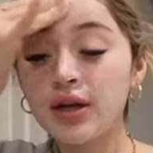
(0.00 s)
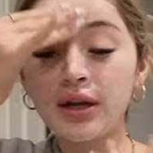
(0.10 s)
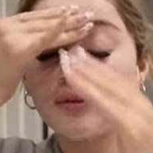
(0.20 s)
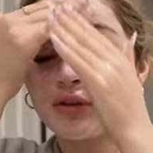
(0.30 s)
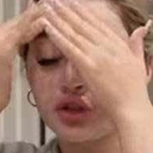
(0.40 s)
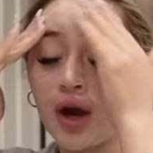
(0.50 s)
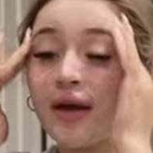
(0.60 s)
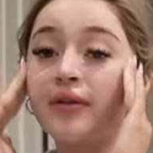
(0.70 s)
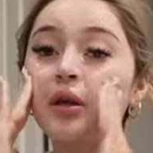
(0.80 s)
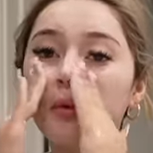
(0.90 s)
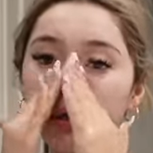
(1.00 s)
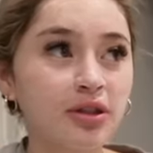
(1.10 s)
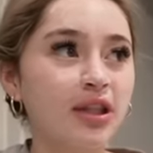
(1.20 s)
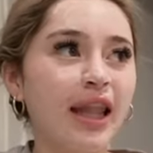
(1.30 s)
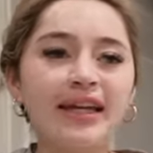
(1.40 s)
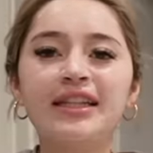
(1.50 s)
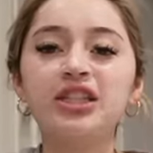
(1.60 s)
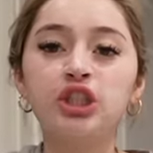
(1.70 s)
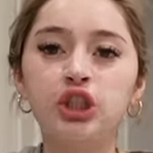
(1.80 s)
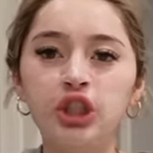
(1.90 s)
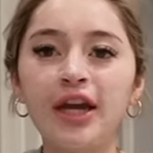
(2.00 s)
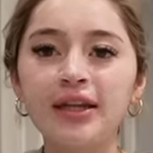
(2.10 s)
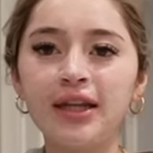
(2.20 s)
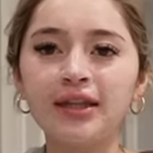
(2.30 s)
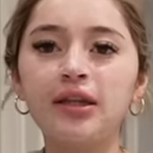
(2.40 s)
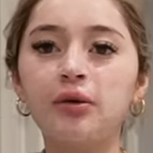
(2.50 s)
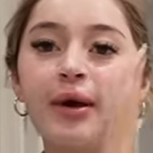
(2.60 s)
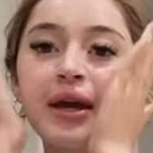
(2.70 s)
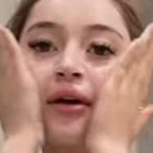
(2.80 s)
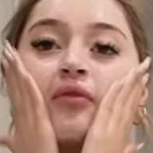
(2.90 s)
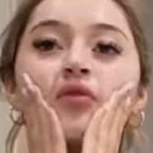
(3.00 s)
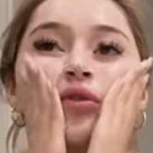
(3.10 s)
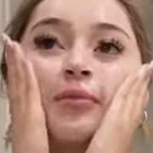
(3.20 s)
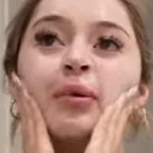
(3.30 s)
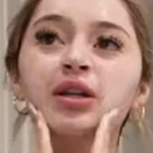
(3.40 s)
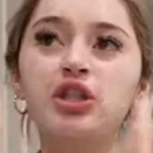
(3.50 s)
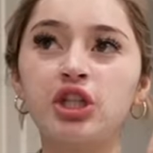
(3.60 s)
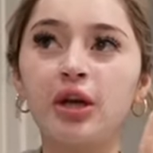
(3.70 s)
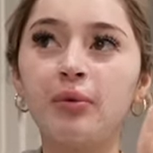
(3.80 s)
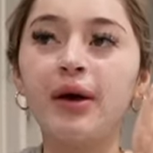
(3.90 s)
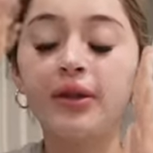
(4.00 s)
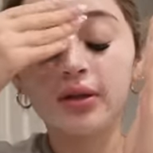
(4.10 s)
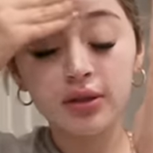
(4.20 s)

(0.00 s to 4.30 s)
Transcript: couldn't even drive anywhere. There's like legit nothing to wake up for but weather.